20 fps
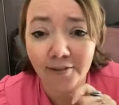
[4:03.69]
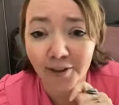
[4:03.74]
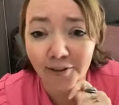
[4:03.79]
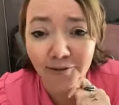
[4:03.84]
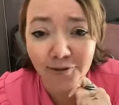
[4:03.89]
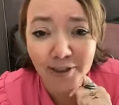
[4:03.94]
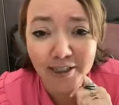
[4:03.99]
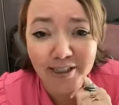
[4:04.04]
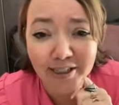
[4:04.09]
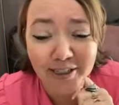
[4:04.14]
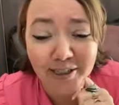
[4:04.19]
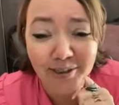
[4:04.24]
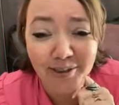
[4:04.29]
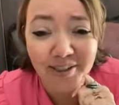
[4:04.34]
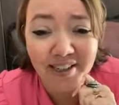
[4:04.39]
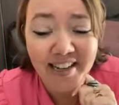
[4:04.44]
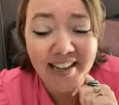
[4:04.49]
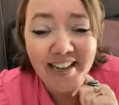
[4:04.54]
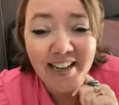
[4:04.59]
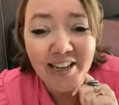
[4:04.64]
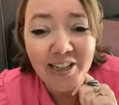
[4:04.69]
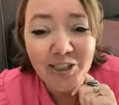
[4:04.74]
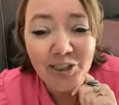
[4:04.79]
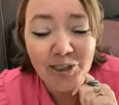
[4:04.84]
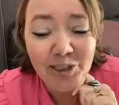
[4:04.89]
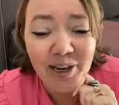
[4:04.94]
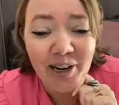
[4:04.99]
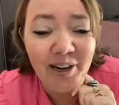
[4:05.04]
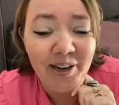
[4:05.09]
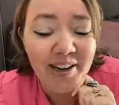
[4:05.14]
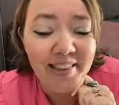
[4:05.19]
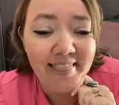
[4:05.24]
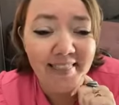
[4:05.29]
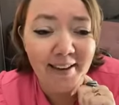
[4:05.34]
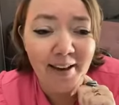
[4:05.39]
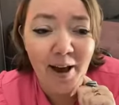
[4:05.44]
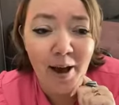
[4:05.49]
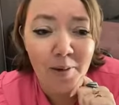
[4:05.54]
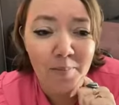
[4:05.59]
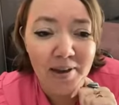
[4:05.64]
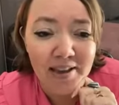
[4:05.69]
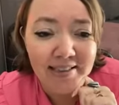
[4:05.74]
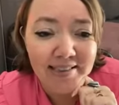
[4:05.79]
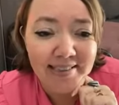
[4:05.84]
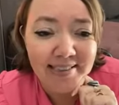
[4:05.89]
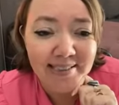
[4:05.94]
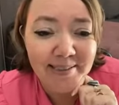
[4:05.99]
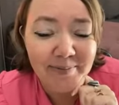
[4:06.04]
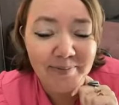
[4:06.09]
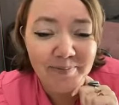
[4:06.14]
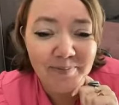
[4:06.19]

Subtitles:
feel free to share in the comments.